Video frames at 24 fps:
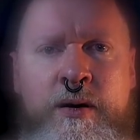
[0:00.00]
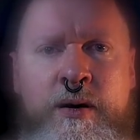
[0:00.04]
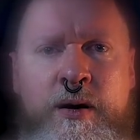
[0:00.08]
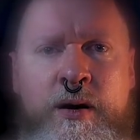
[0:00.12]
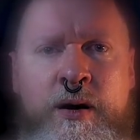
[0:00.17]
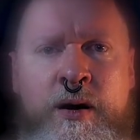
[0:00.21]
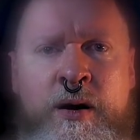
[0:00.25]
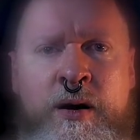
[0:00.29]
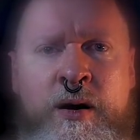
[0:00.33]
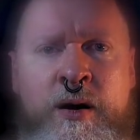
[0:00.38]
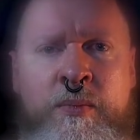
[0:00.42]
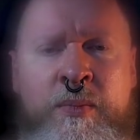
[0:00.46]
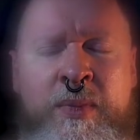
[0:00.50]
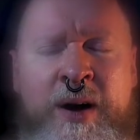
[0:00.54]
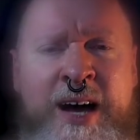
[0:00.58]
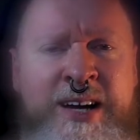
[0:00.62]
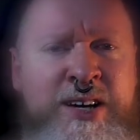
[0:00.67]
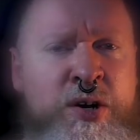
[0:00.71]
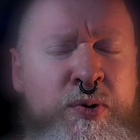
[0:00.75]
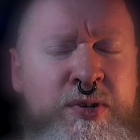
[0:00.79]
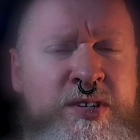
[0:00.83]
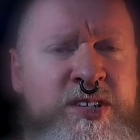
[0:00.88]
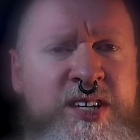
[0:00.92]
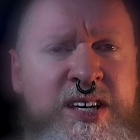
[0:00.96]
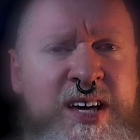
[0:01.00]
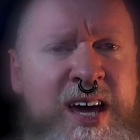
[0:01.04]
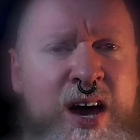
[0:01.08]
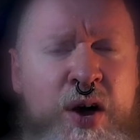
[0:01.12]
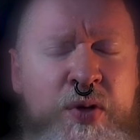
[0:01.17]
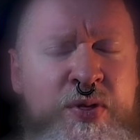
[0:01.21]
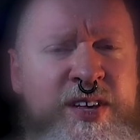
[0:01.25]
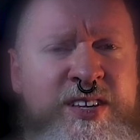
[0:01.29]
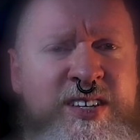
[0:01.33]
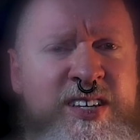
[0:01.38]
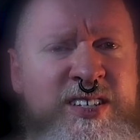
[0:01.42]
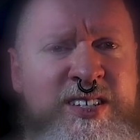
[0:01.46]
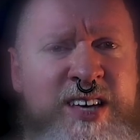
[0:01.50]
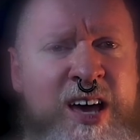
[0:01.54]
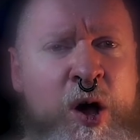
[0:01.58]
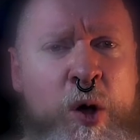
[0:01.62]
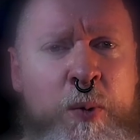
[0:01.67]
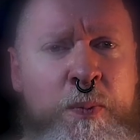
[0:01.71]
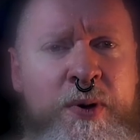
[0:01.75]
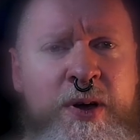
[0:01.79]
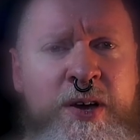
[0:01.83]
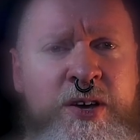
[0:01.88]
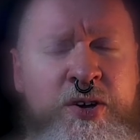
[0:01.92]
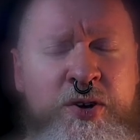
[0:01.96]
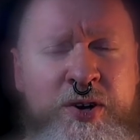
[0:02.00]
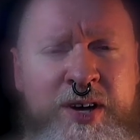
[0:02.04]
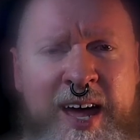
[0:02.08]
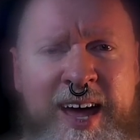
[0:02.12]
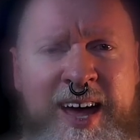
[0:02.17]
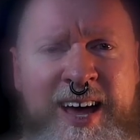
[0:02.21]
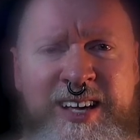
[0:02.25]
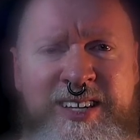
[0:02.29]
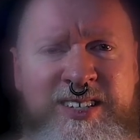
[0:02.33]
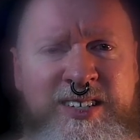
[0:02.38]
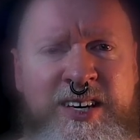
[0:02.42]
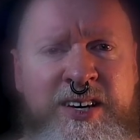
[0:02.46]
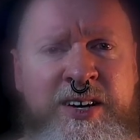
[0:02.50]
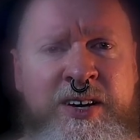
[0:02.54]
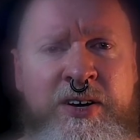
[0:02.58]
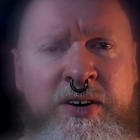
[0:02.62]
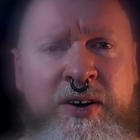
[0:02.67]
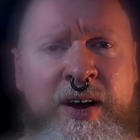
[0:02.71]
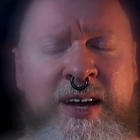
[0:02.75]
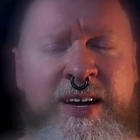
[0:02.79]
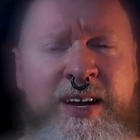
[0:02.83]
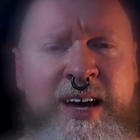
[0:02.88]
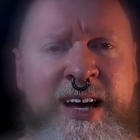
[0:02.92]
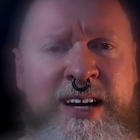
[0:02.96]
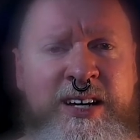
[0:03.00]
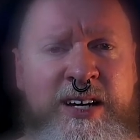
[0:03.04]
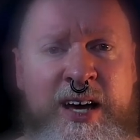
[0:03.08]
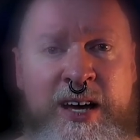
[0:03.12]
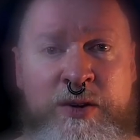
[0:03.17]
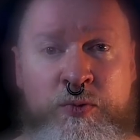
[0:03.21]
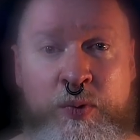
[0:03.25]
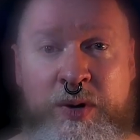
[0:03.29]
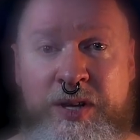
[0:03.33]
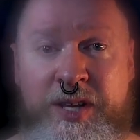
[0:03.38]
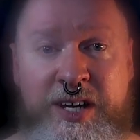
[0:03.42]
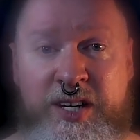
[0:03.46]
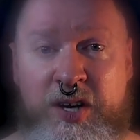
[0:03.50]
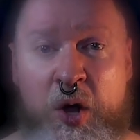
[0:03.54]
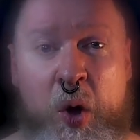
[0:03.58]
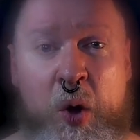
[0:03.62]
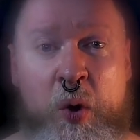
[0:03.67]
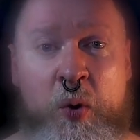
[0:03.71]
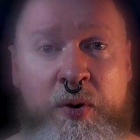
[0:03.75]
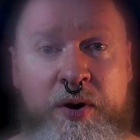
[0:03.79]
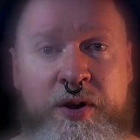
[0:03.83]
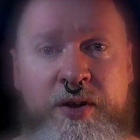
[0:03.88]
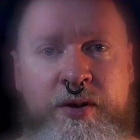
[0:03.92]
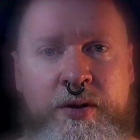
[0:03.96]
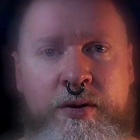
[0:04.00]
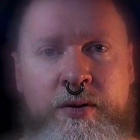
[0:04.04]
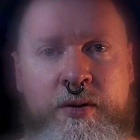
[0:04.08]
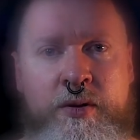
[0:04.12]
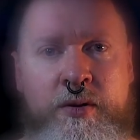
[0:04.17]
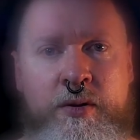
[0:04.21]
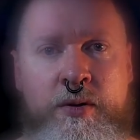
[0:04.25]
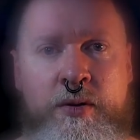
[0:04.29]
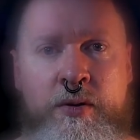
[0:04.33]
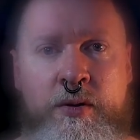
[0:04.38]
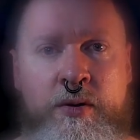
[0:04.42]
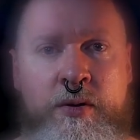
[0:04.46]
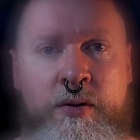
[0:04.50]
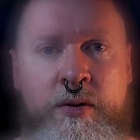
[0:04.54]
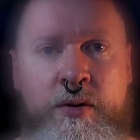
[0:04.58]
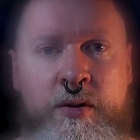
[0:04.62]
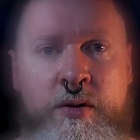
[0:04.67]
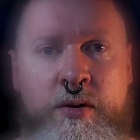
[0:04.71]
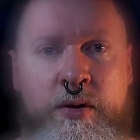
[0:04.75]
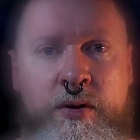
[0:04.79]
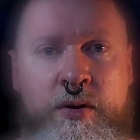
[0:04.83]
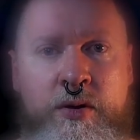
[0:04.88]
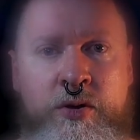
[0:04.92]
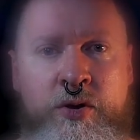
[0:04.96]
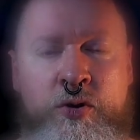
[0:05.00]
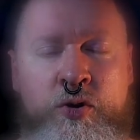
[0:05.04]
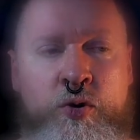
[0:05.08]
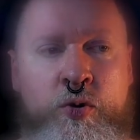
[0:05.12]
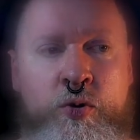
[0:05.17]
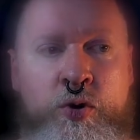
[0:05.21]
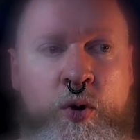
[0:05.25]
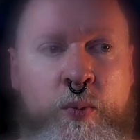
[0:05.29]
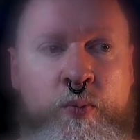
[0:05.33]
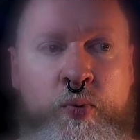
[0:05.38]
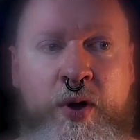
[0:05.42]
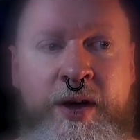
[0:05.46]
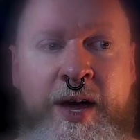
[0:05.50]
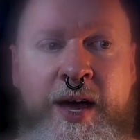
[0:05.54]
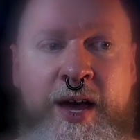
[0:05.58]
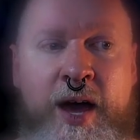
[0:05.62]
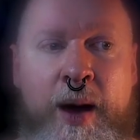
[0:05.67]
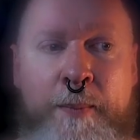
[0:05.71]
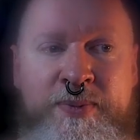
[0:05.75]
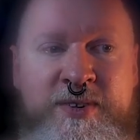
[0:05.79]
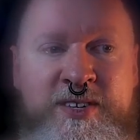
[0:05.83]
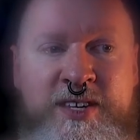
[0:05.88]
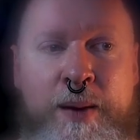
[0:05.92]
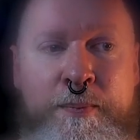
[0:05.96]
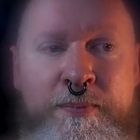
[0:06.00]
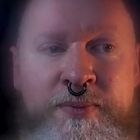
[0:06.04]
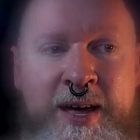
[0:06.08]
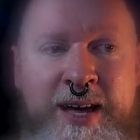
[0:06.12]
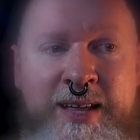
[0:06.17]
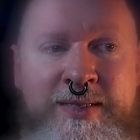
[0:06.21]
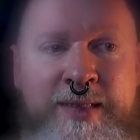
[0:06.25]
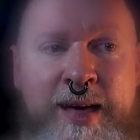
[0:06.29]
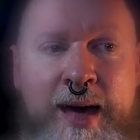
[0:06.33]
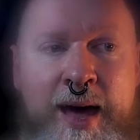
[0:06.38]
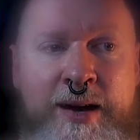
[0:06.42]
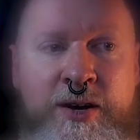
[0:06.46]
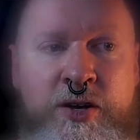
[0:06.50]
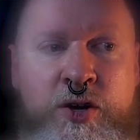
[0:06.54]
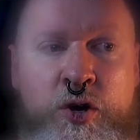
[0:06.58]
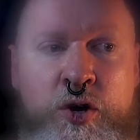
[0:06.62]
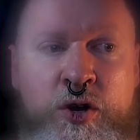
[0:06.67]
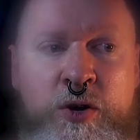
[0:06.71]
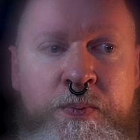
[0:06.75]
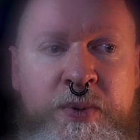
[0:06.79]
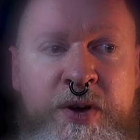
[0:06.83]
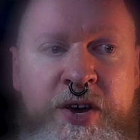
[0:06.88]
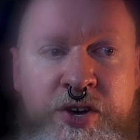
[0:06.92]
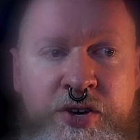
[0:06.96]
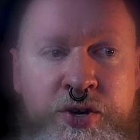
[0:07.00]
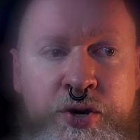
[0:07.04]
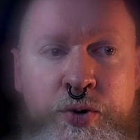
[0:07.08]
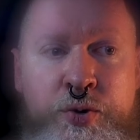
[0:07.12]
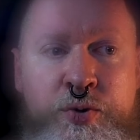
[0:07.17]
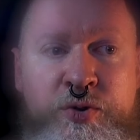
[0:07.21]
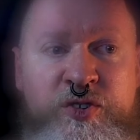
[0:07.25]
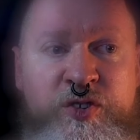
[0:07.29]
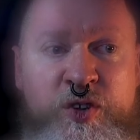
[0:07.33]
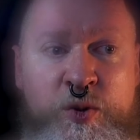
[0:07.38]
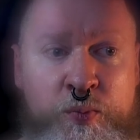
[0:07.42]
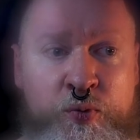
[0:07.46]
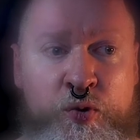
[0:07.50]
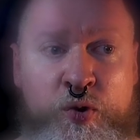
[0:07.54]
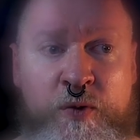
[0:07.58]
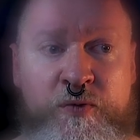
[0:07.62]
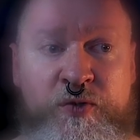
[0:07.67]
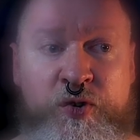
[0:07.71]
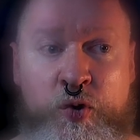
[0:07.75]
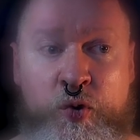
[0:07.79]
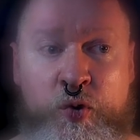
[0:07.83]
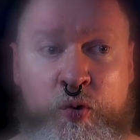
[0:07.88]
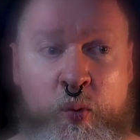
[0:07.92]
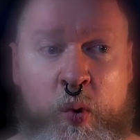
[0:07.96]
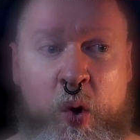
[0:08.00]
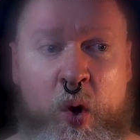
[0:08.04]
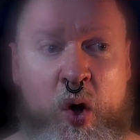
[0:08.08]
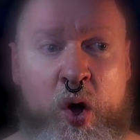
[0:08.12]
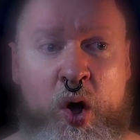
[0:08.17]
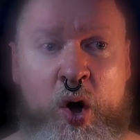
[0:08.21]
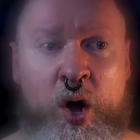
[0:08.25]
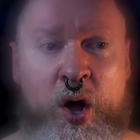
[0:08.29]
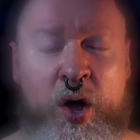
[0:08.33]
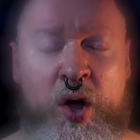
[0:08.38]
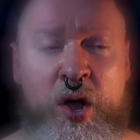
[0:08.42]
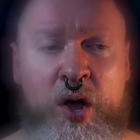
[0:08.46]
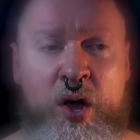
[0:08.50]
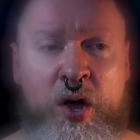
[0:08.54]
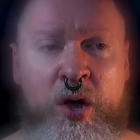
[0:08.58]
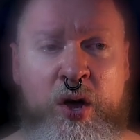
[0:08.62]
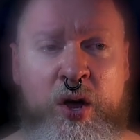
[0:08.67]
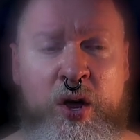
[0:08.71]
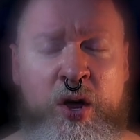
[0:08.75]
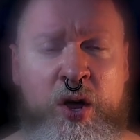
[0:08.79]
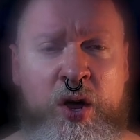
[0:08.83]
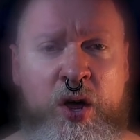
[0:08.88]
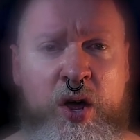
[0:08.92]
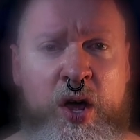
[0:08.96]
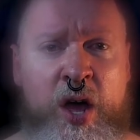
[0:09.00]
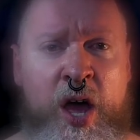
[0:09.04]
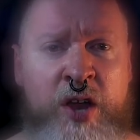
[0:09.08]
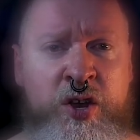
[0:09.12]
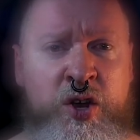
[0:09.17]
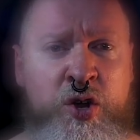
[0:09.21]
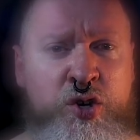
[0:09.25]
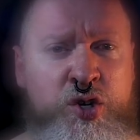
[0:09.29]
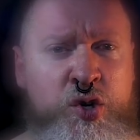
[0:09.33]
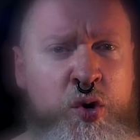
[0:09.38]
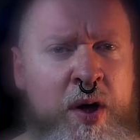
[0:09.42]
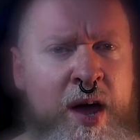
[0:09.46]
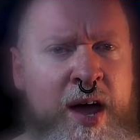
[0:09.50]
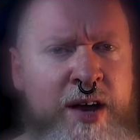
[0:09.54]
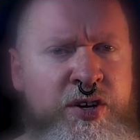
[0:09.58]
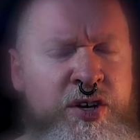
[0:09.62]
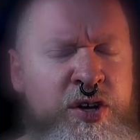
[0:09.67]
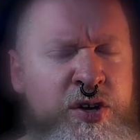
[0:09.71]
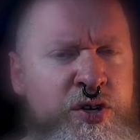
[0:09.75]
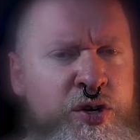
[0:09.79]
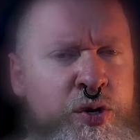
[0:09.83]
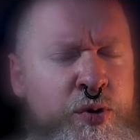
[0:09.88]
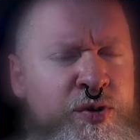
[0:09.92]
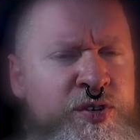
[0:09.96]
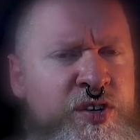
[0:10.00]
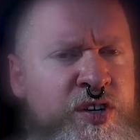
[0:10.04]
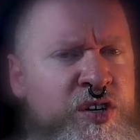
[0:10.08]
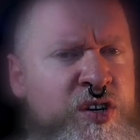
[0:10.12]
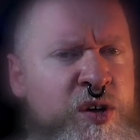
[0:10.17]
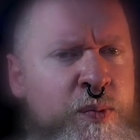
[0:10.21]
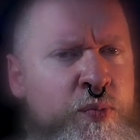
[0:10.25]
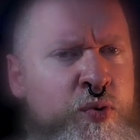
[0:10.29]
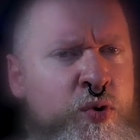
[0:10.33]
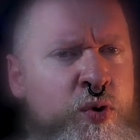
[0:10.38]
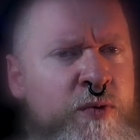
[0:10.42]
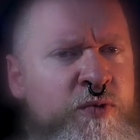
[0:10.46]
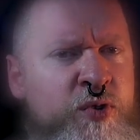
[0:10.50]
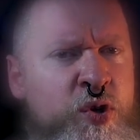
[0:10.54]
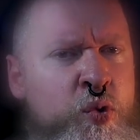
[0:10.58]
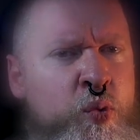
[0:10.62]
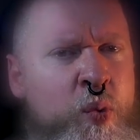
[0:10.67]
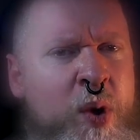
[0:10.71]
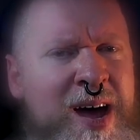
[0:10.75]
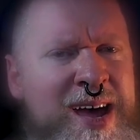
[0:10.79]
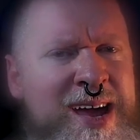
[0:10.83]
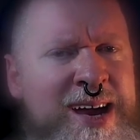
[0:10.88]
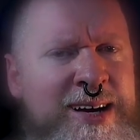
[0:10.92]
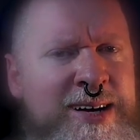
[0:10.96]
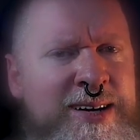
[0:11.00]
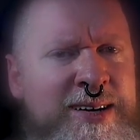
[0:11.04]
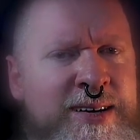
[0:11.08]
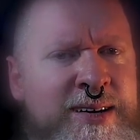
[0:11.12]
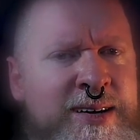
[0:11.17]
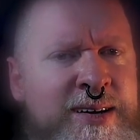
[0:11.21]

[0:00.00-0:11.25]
Um, I don't see how this is helping your case here. I, I, I really don't. You're, you're bringing up something that could be used to prove you wrong, and you're trying to use it to prove you right.